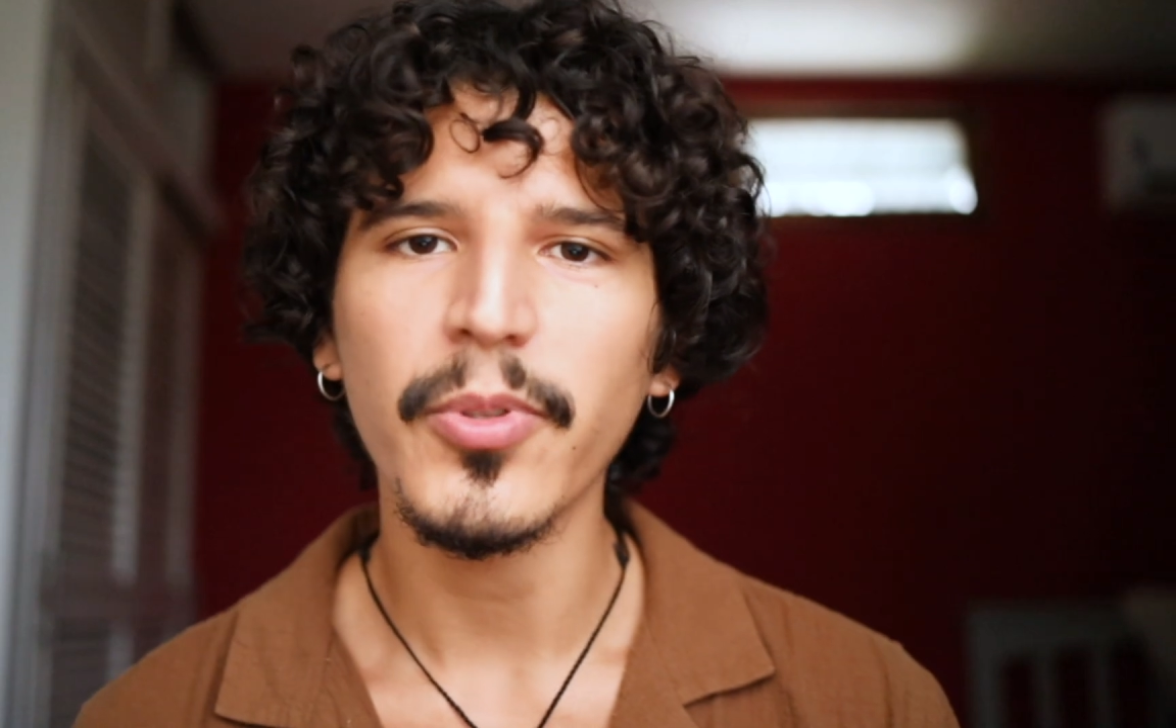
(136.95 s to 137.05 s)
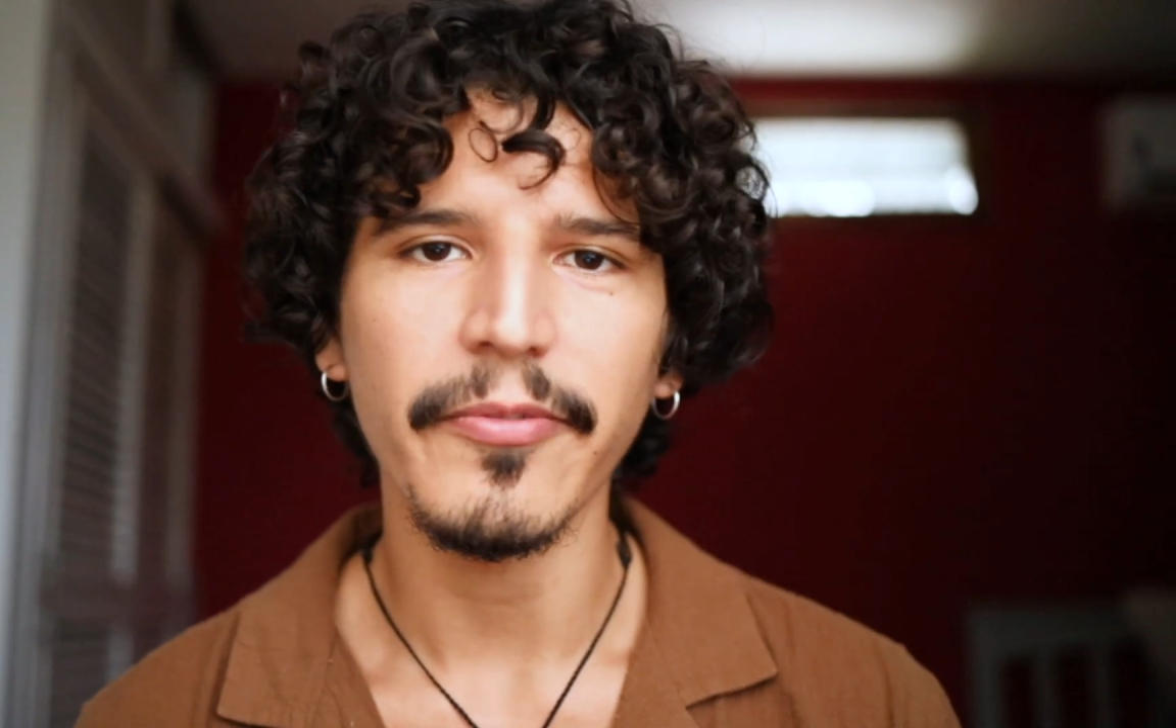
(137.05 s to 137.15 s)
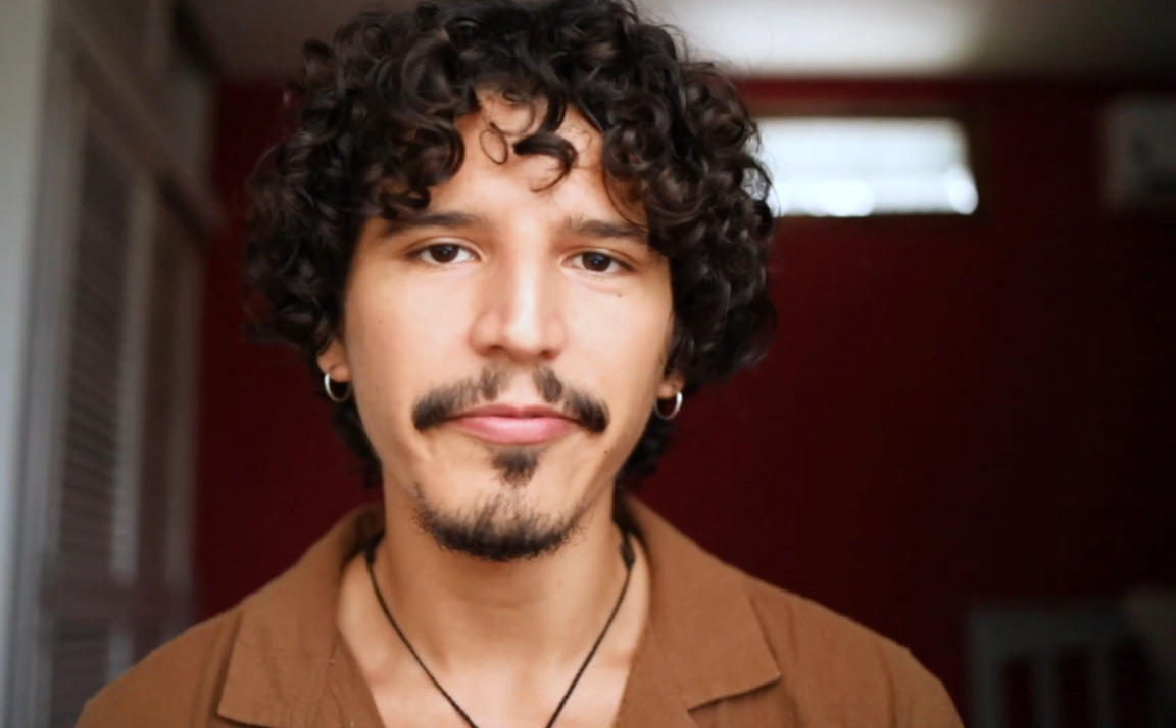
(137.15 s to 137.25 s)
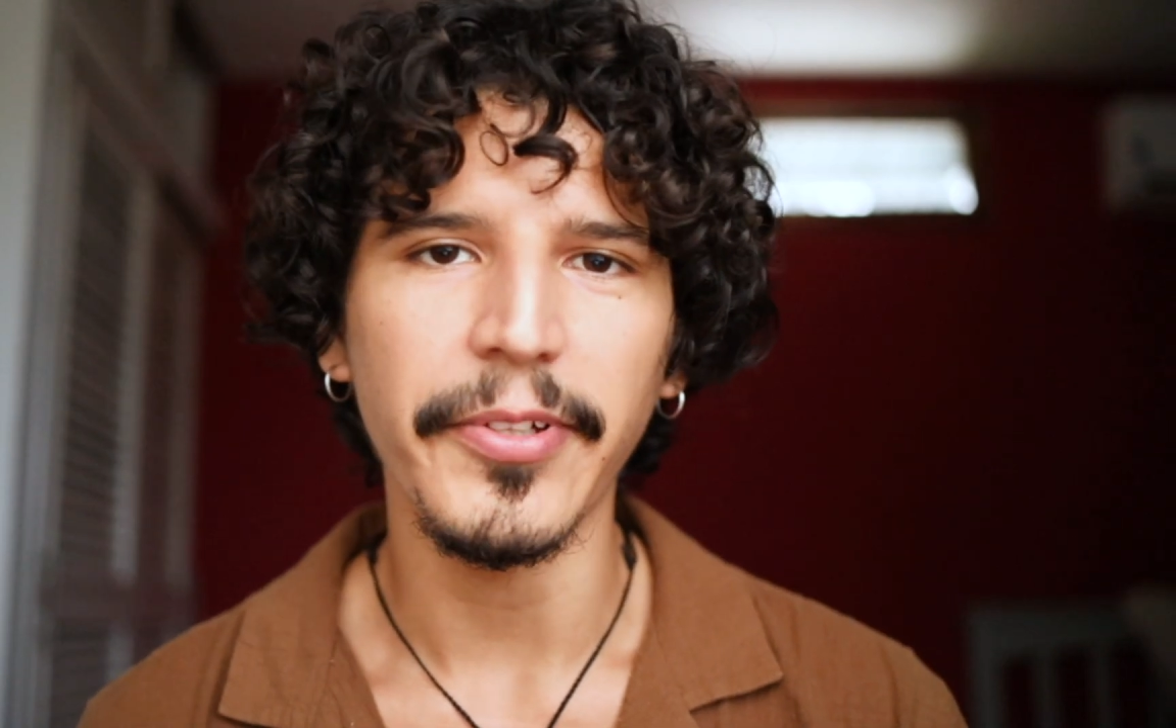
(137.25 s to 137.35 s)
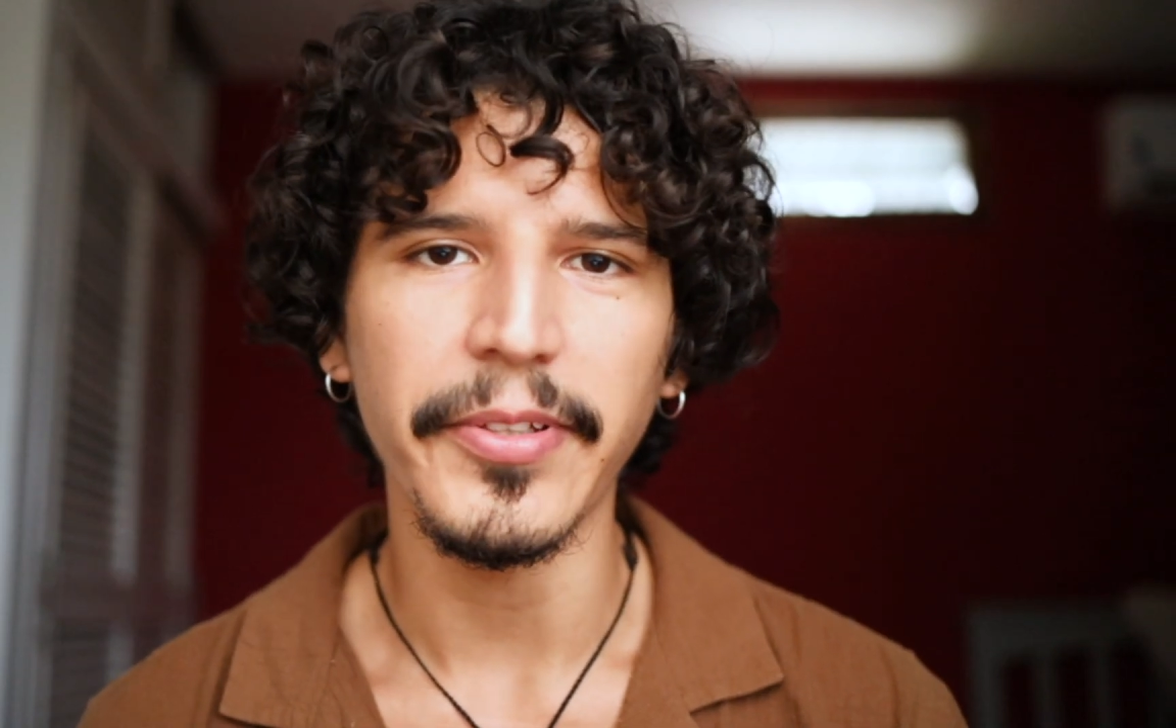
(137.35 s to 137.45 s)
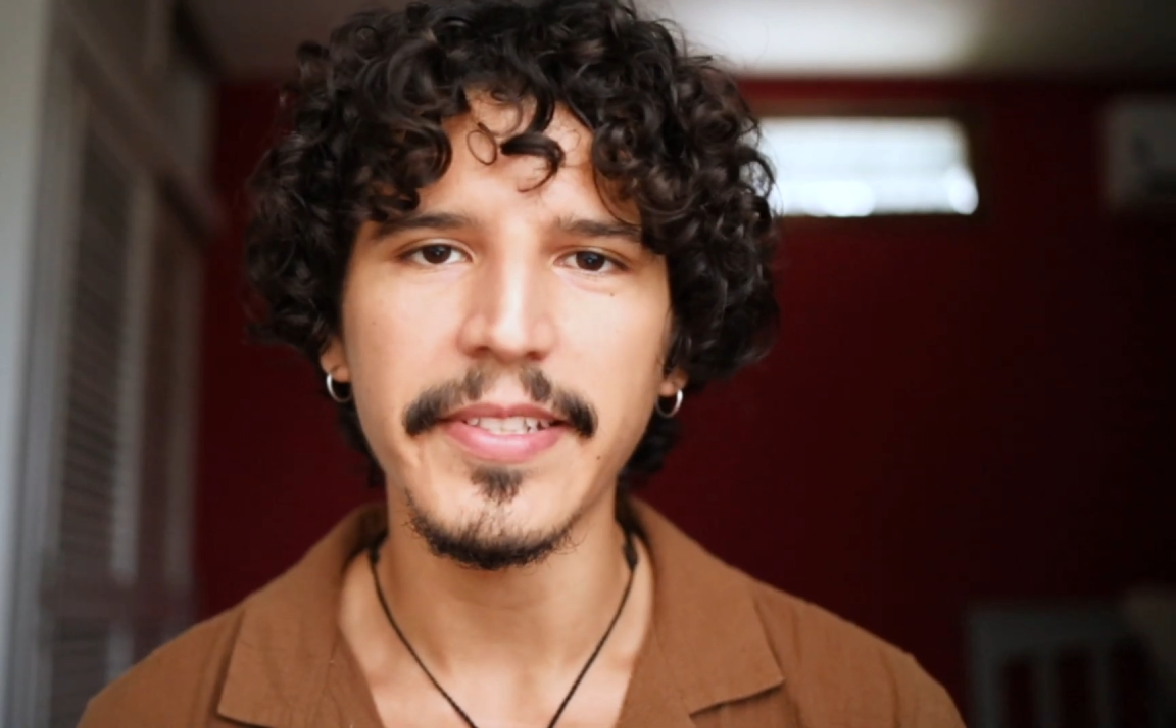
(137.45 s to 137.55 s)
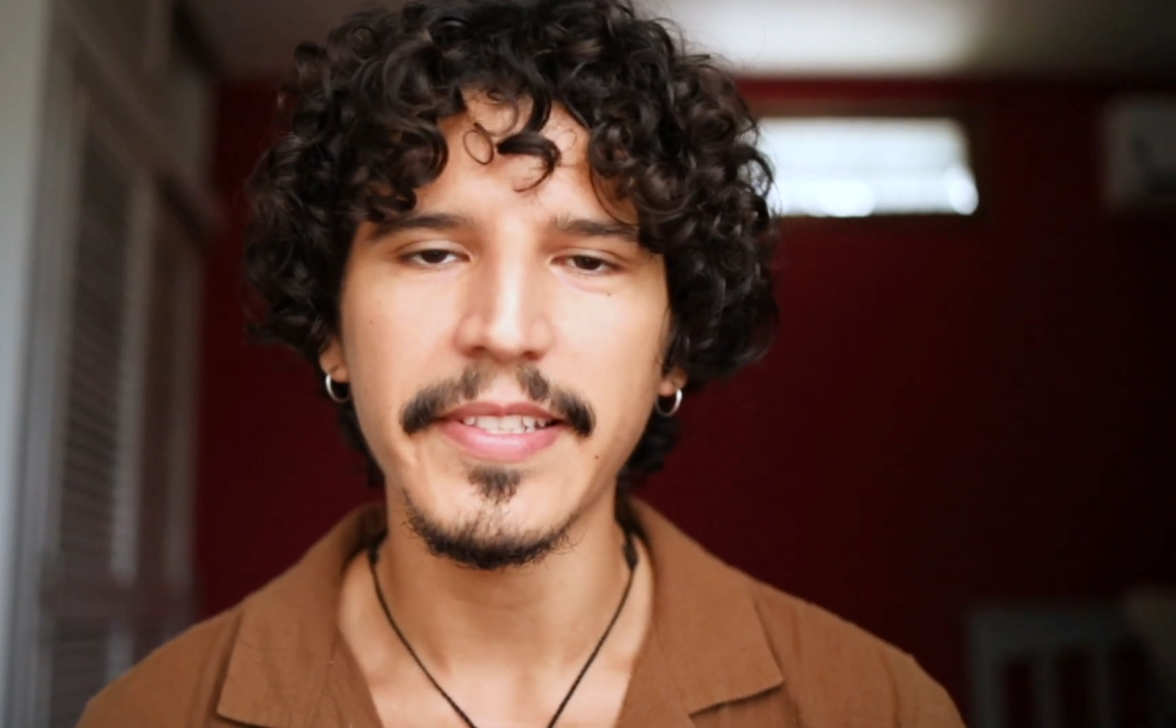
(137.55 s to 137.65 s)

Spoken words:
portfolio